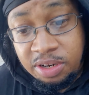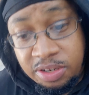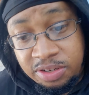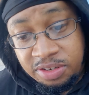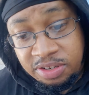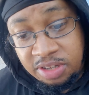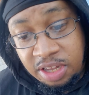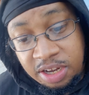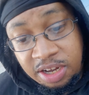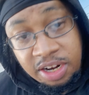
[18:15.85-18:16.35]
This
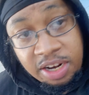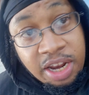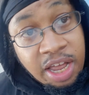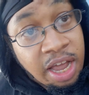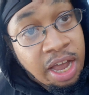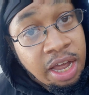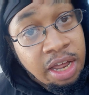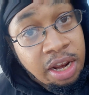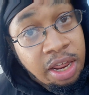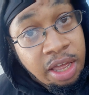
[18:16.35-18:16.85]
is like a
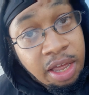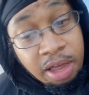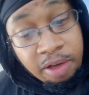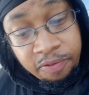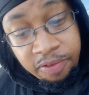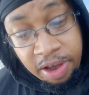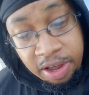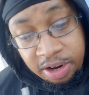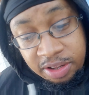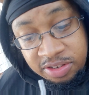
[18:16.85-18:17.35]
nine and a half
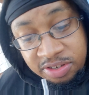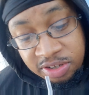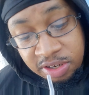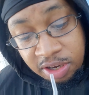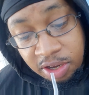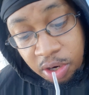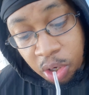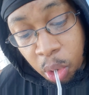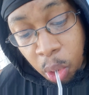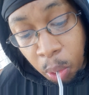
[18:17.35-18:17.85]
out of
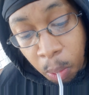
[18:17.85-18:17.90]
ten.